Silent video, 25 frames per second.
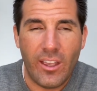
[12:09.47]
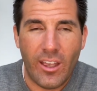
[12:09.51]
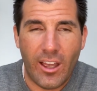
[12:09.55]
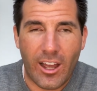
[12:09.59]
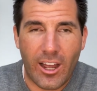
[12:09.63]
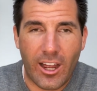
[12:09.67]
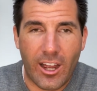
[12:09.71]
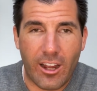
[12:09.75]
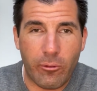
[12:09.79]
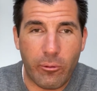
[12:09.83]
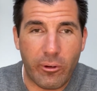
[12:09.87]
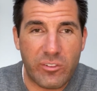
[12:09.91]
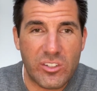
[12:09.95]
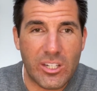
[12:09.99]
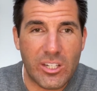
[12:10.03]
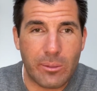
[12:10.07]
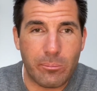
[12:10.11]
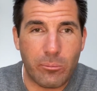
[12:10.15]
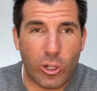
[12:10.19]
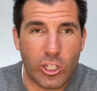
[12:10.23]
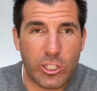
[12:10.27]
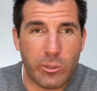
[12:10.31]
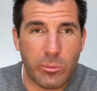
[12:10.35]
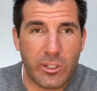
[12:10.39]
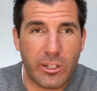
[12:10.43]
Uh, we've seen
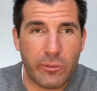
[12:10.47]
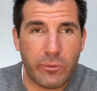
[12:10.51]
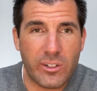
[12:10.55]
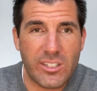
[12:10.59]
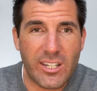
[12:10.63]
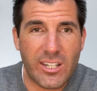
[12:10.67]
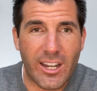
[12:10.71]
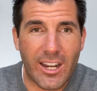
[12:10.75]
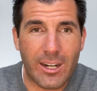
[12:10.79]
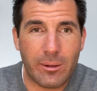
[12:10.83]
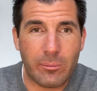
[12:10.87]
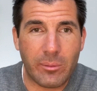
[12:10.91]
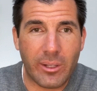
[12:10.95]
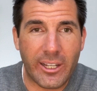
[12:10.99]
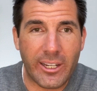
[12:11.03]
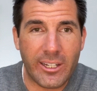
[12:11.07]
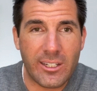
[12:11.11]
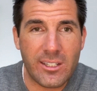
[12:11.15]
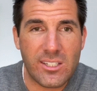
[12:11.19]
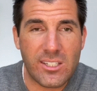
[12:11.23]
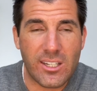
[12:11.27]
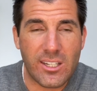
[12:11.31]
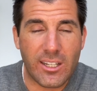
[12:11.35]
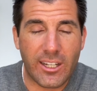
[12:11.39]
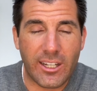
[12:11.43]
multiple different
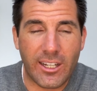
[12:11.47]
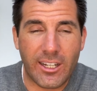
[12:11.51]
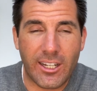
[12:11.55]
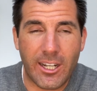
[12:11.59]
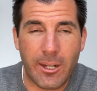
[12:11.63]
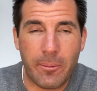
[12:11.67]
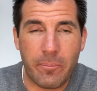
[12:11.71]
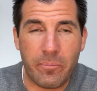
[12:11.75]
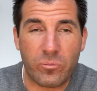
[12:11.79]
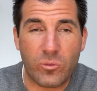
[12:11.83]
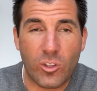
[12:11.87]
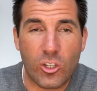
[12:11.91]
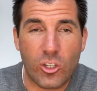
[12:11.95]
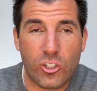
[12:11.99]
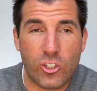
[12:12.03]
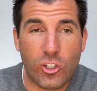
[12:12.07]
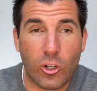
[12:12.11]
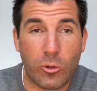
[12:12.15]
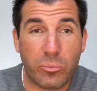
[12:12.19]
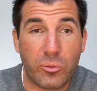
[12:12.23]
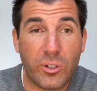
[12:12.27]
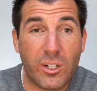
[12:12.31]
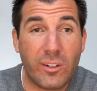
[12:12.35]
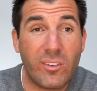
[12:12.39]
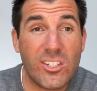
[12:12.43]
timelines. Um, so
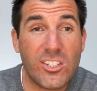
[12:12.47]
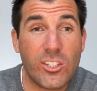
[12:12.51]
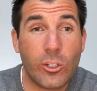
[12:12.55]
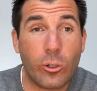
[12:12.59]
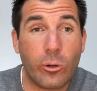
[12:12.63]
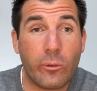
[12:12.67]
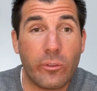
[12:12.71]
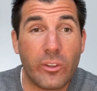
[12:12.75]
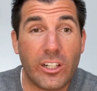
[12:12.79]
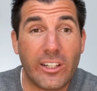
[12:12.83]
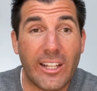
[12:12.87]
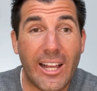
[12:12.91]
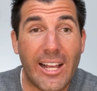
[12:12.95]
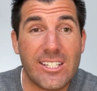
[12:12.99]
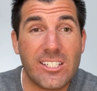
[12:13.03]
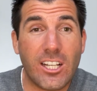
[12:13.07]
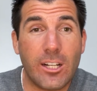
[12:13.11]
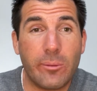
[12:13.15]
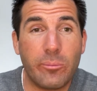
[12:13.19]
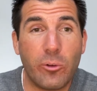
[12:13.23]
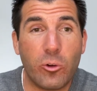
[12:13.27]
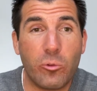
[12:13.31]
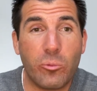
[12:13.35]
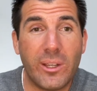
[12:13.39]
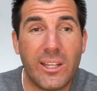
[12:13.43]
previously, over the last
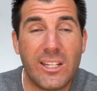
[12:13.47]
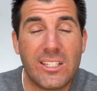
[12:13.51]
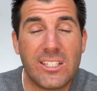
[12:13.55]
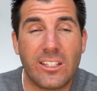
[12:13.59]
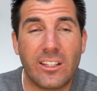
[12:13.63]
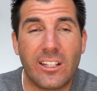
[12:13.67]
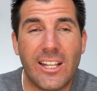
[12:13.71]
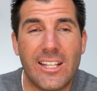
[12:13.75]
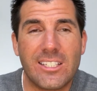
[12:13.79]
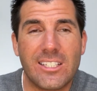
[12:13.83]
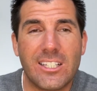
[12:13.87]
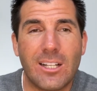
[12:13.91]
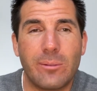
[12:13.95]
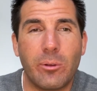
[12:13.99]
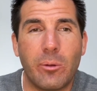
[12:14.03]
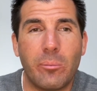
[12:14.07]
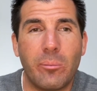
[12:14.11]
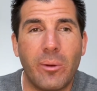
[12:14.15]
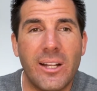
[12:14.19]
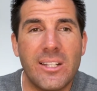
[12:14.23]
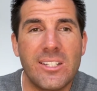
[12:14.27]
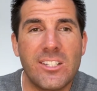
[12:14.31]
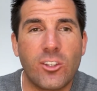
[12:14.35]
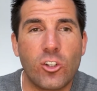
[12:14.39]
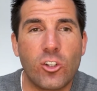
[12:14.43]
couple weeks and the last couple
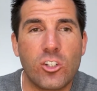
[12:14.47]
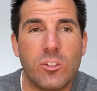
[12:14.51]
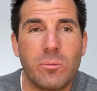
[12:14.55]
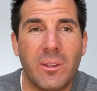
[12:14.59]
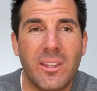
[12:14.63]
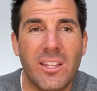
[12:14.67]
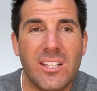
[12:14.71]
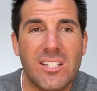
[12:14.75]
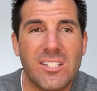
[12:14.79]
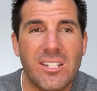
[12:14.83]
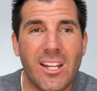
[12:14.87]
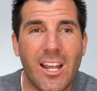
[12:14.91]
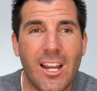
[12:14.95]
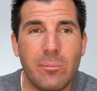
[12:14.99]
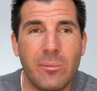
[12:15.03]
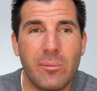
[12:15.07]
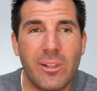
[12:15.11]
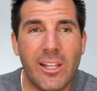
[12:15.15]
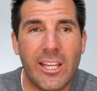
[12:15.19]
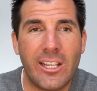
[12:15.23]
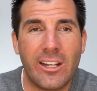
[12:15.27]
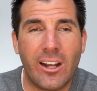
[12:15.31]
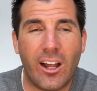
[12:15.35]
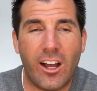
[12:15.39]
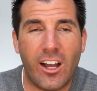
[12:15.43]
months, there's been this
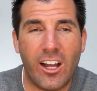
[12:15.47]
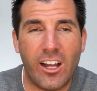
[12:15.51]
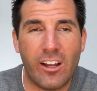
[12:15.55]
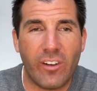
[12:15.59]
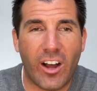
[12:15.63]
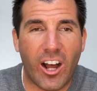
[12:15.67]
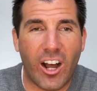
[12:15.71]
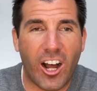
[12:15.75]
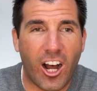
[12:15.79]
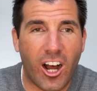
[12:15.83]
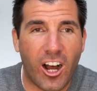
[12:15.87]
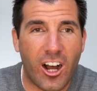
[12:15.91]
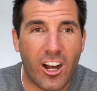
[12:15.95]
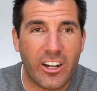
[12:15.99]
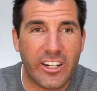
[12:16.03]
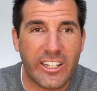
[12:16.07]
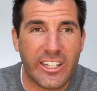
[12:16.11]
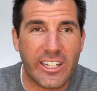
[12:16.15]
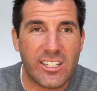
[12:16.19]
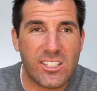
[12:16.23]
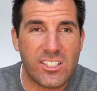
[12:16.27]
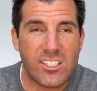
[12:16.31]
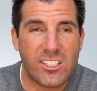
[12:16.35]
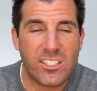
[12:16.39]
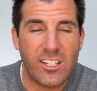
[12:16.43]
timeline of
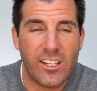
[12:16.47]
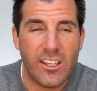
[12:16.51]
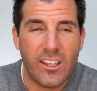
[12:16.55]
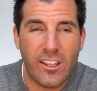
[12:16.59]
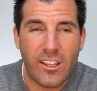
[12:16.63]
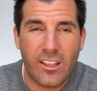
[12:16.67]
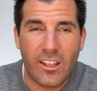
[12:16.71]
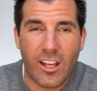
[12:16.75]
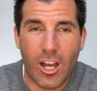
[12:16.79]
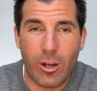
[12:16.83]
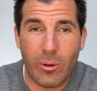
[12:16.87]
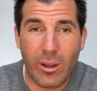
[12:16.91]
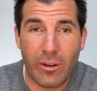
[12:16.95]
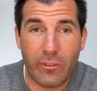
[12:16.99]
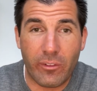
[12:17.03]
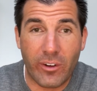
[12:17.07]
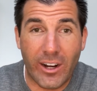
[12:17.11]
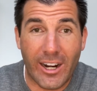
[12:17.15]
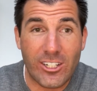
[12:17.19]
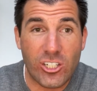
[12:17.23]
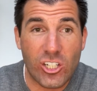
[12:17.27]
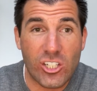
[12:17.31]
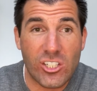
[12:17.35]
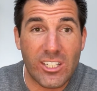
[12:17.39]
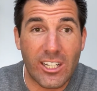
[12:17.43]
August. However,
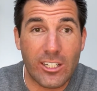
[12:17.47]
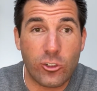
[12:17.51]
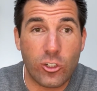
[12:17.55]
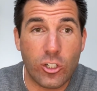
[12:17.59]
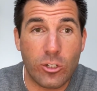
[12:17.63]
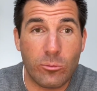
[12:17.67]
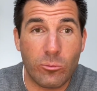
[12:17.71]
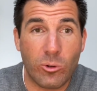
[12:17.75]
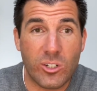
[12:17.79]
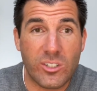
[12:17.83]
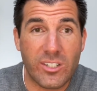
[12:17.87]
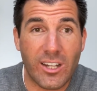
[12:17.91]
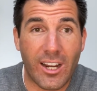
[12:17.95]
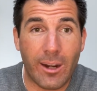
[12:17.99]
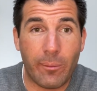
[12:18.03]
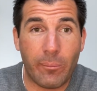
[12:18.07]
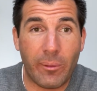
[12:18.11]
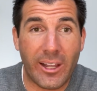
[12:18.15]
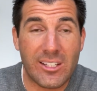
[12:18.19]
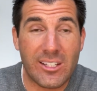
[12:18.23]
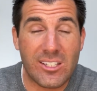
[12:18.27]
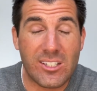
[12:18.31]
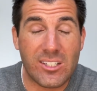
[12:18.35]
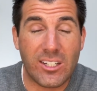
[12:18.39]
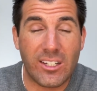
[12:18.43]
I just saw two more
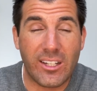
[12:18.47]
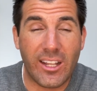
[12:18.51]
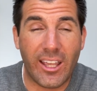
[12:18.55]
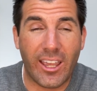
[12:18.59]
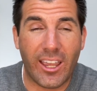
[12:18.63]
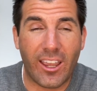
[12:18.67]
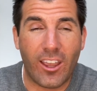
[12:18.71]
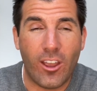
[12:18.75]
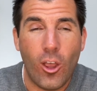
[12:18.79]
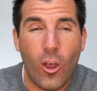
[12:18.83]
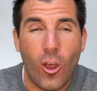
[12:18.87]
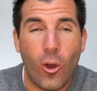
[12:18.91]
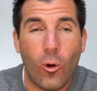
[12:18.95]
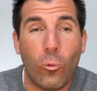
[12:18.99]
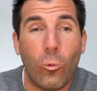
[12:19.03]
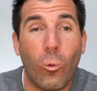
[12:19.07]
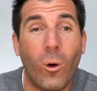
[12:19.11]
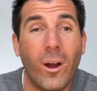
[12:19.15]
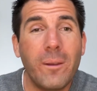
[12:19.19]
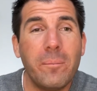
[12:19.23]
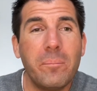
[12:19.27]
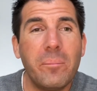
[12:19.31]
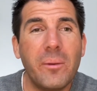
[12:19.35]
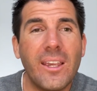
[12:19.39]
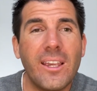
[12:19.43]
timelines today.
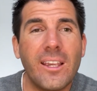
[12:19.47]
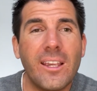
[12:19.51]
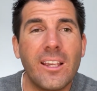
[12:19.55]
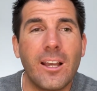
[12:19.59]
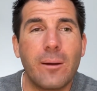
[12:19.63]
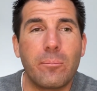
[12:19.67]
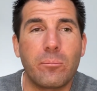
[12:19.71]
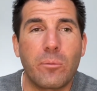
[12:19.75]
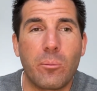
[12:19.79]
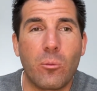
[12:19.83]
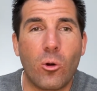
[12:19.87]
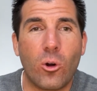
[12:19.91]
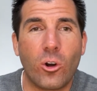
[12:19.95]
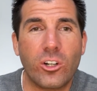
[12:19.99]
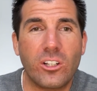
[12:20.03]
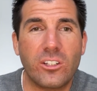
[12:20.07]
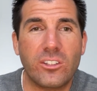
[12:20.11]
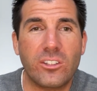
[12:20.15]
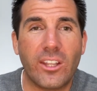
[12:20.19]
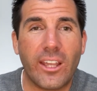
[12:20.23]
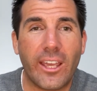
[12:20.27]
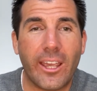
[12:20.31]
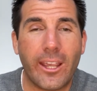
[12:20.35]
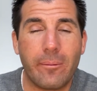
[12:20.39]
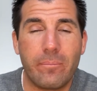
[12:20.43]
One being Memorial
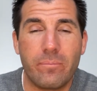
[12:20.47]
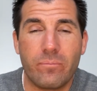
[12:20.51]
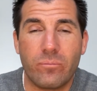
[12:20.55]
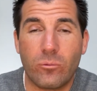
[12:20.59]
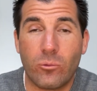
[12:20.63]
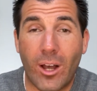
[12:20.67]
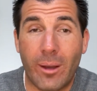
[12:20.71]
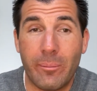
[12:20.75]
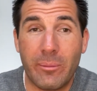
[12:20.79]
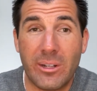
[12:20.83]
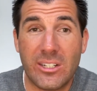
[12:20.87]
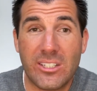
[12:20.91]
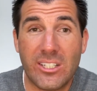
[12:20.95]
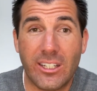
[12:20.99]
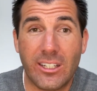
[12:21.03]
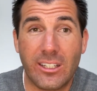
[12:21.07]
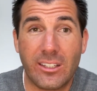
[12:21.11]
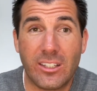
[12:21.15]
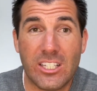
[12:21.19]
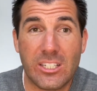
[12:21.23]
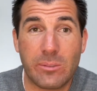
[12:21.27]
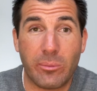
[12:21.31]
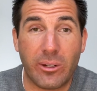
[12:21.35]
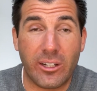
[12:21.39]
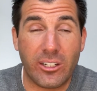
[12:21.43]
Day. Well, I'm going to tell you
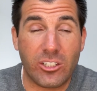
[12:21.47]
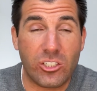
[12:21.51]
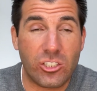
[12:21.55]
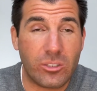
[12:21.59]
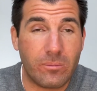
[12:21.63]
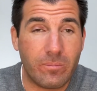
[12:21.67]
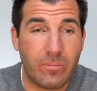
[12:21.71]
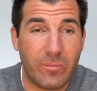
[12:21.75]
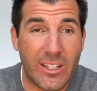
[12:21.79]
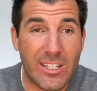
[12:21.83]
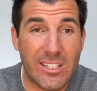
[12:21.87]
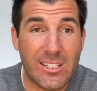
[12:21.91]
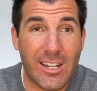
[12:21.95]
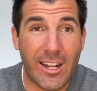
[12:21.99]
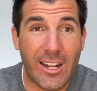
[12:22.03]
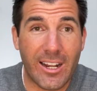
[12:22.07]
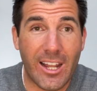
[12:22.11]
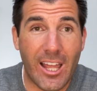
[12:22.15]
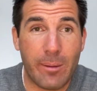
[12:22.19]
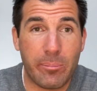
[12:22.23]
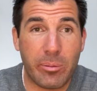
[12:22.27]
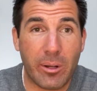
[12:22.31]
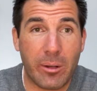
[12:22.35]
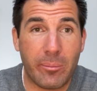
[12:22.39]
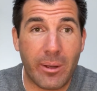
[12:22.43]
this much. It's not
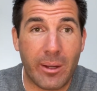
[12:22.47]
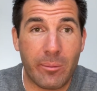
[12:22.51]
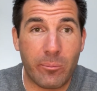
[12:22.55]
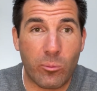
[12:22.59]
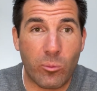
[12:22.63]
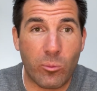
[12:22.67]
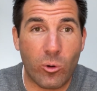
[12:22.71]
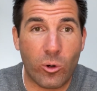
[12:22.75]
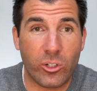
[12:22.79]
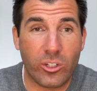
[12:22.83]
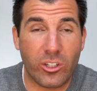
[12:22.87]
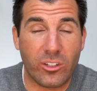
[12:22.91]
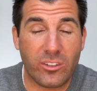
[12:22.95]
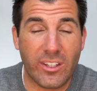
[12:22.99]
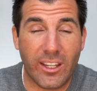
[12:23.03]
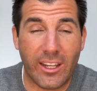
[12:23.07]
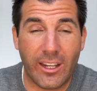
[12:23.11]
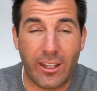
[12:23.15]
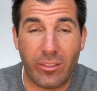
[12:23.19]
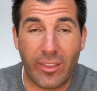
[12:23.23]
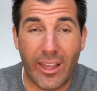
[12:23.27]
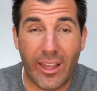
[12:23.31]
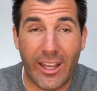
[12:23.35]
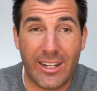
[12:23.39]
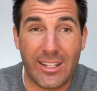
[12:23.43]
happening by Memorial Day.
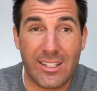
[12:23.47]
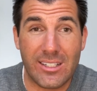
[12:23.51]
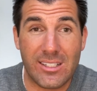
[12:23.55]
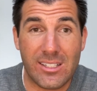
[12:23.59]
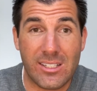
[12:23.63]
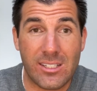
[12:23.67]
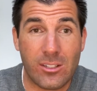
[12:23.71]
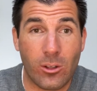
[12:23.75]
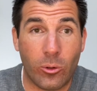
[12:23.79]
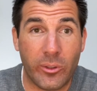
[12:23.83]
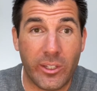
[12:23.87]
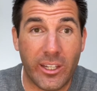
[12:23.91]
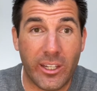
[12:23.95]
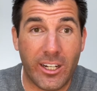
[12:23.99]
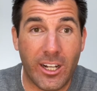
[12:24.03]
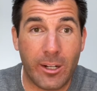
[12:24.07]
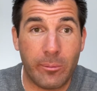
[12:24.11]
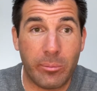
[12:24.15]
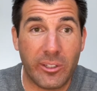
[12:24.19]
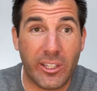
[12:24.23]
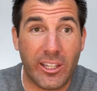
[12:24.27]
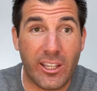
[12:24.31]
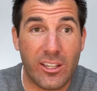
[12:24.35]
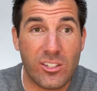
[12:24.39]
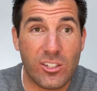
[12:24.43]
That is only a
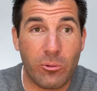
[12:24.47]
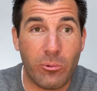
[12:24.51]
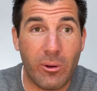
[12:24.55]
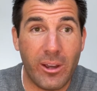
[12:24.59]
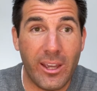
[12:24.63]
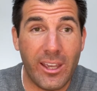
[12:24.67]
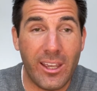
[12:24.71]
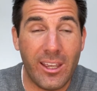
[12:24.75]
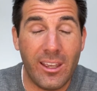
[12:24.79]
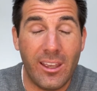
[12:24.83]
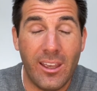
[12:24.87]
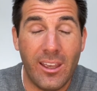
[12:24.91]
couple days away.